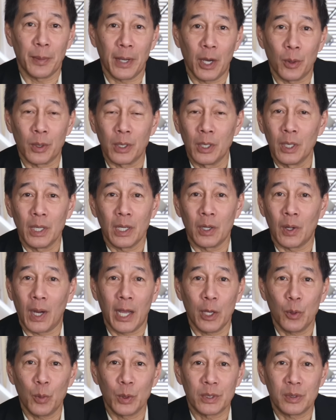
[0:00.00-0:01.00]
about, you know,
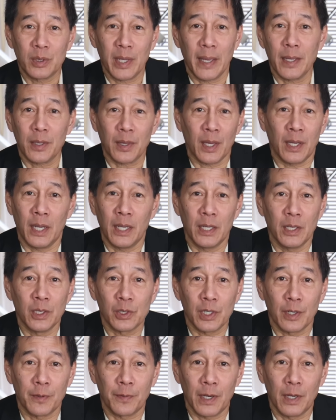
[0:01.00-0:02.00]
I would take that
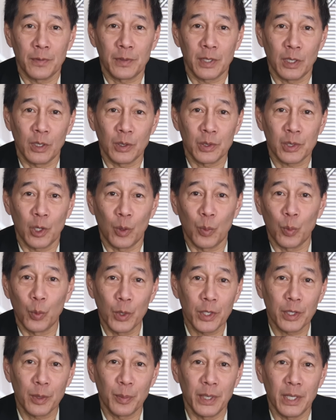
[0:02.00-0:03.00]
8-inch f5
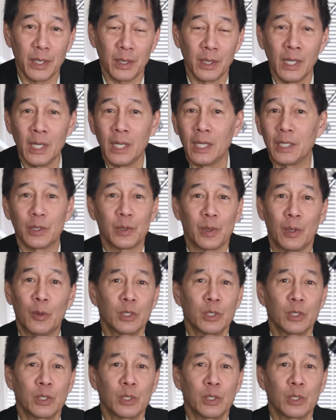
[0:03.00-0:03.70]
telescope with me and just,